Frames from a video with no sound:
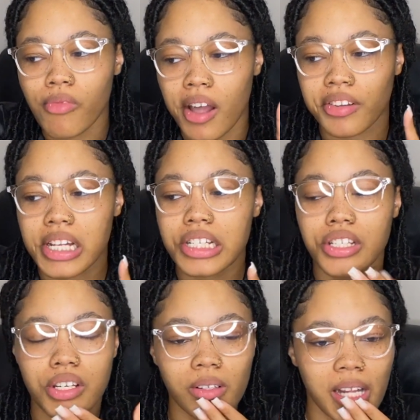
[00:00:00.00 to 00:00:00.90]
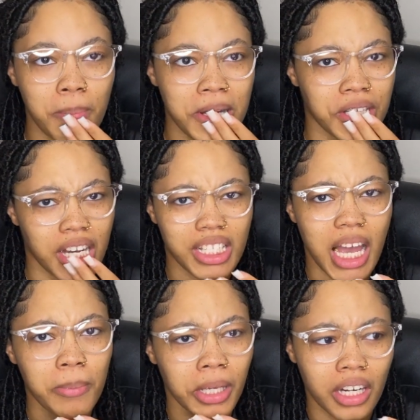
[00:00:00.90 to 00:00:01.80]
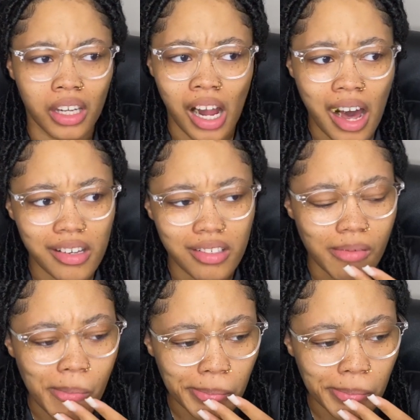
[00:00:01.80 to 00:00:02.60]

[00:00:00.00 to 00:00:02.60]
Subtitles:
I think this is only like my second time getting locks.